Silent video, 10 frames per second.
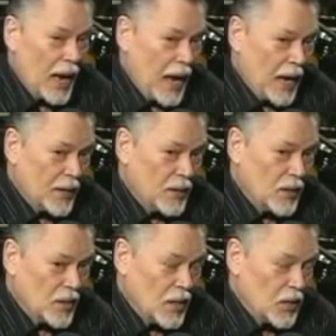And
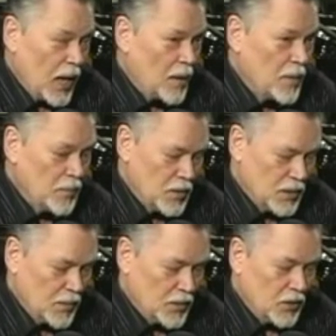you got to remember
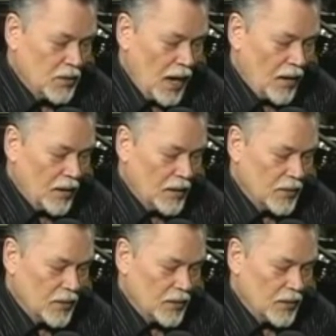something, too, Ira.